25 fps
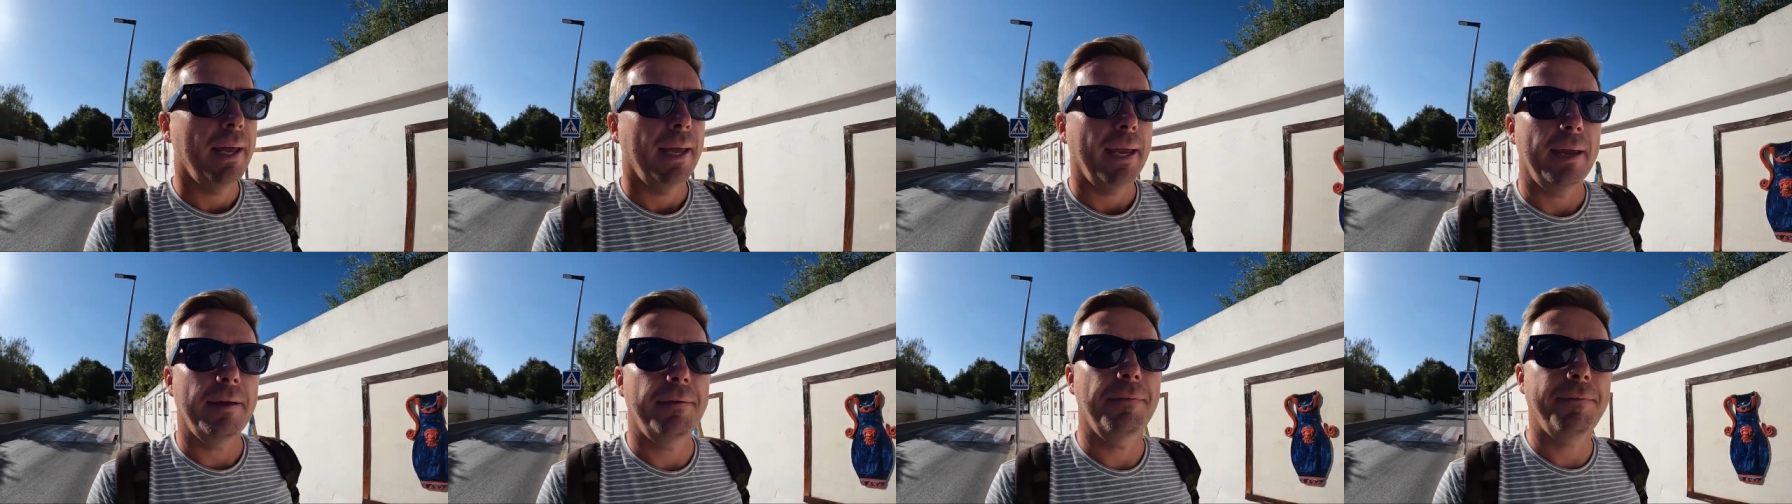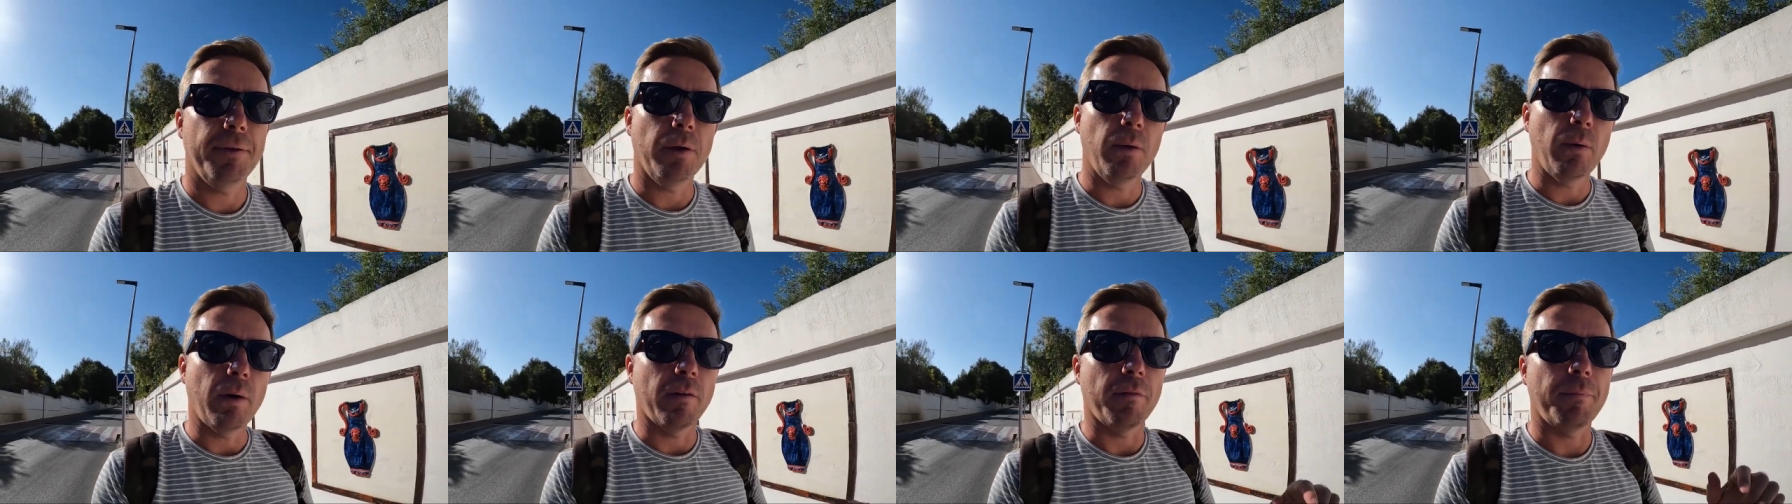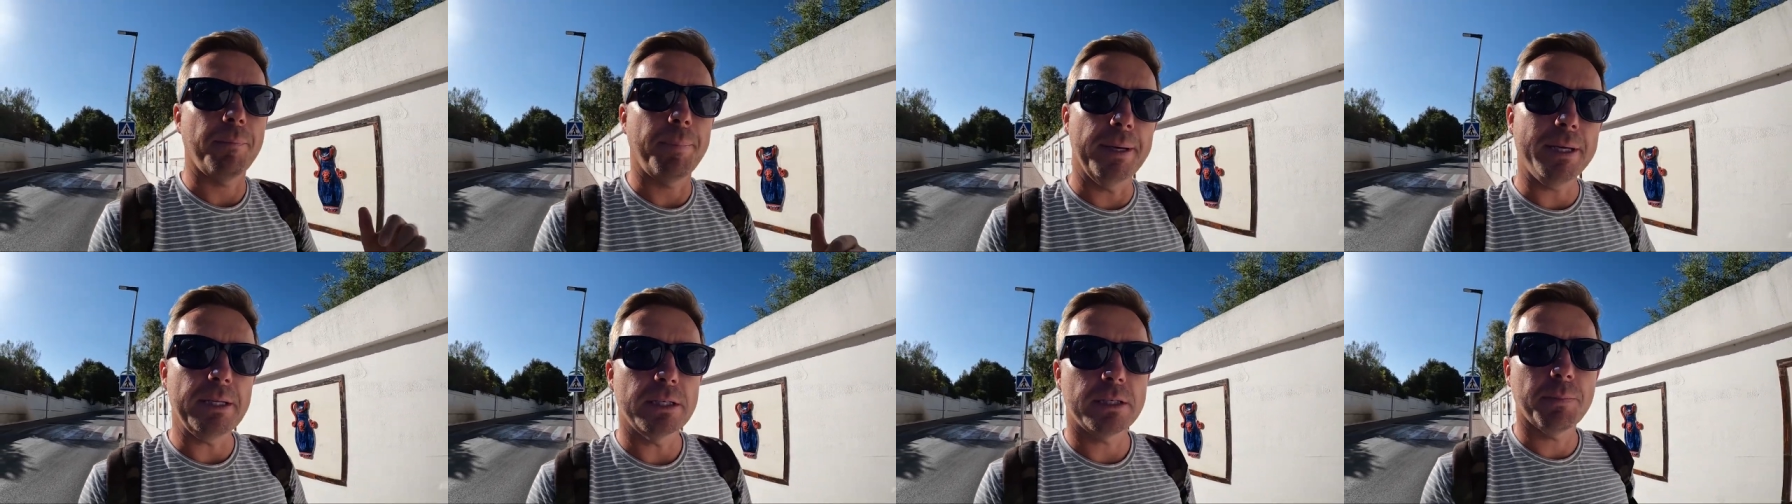if you
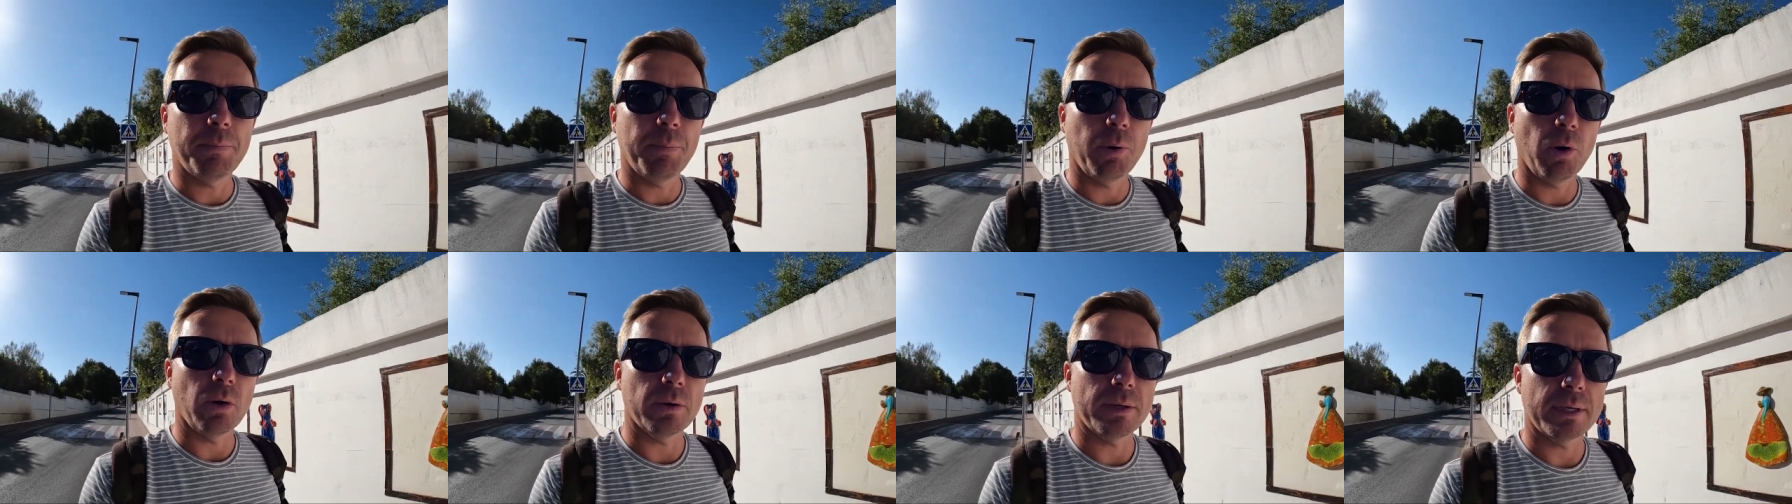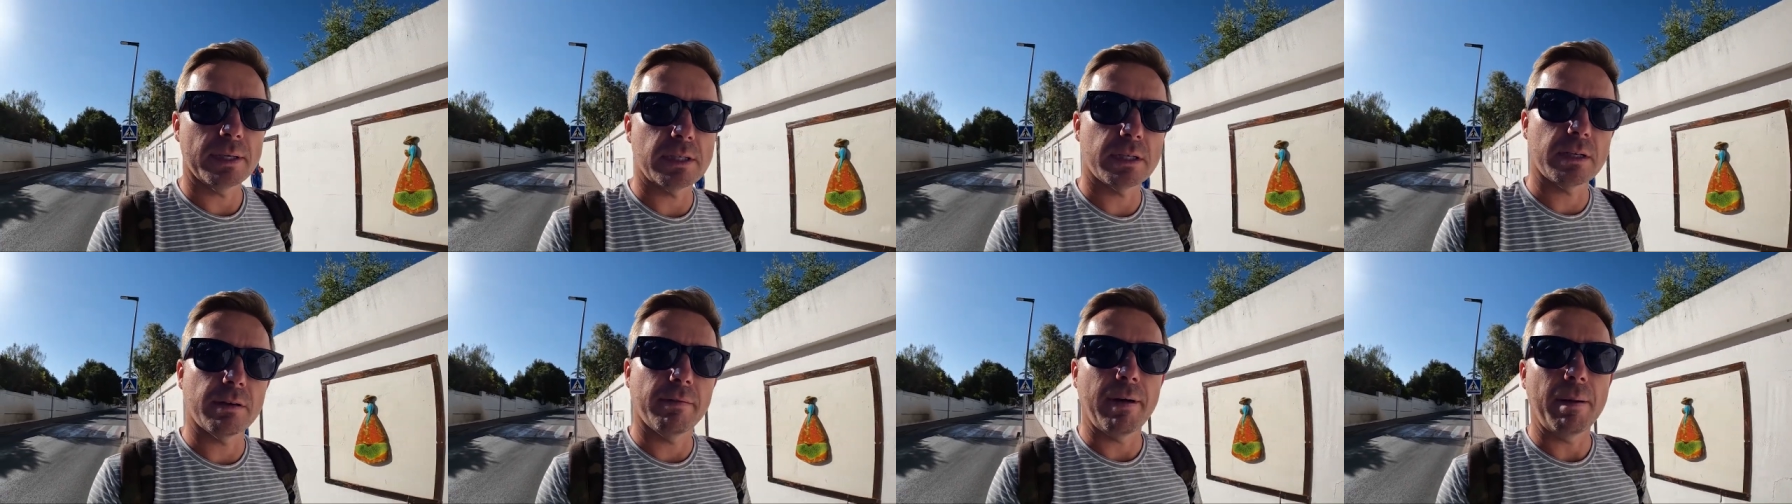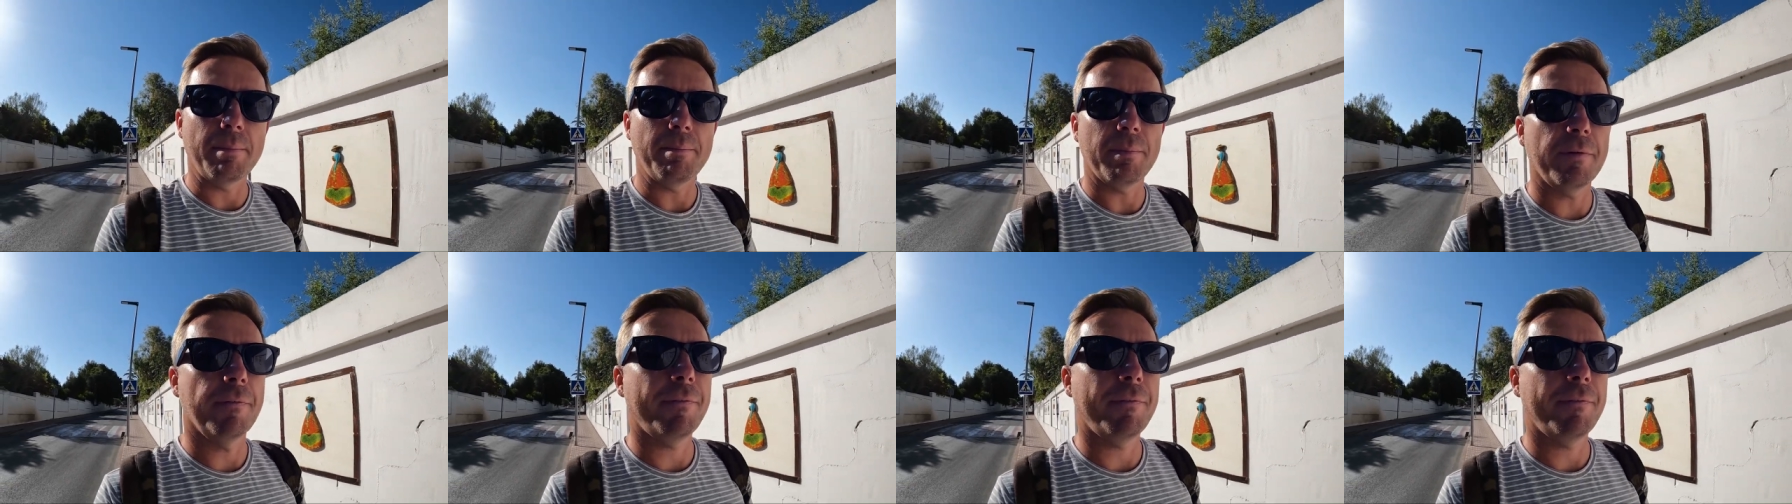have been to Port Des Torrent